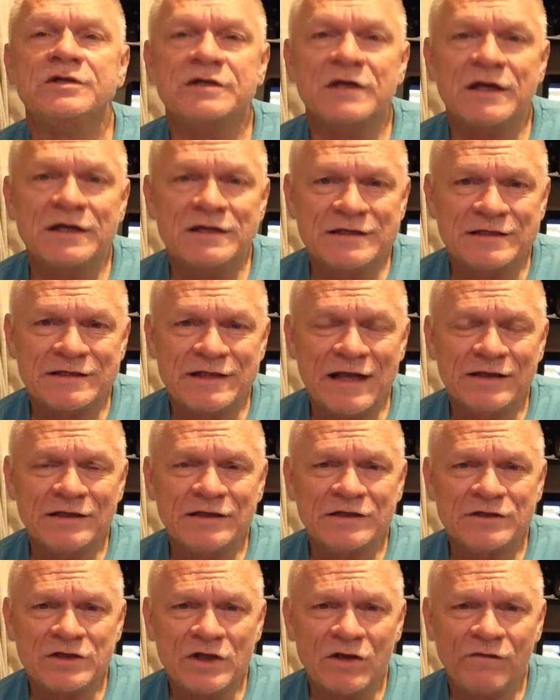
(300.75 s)
extend
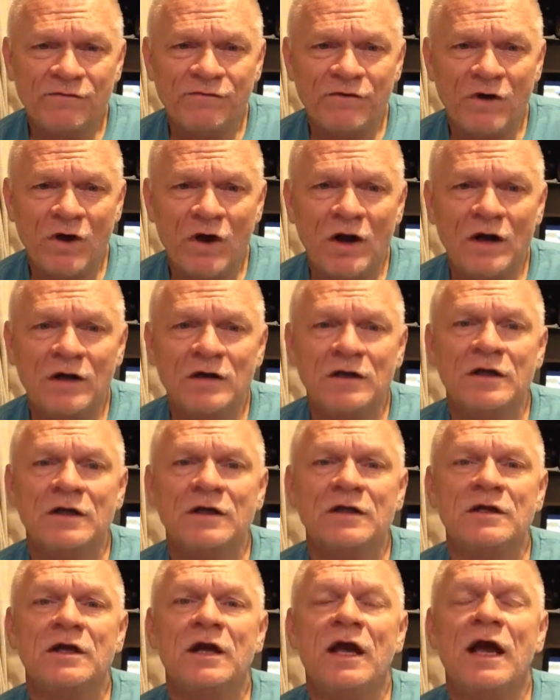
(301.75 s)
it so far,
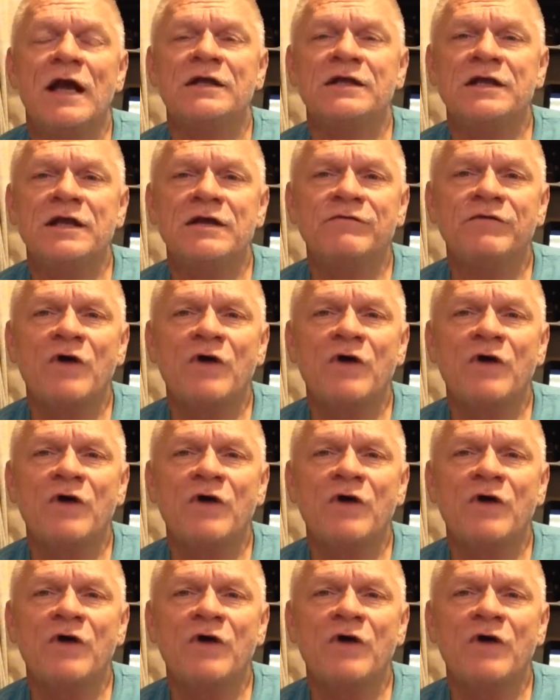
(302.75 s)
and give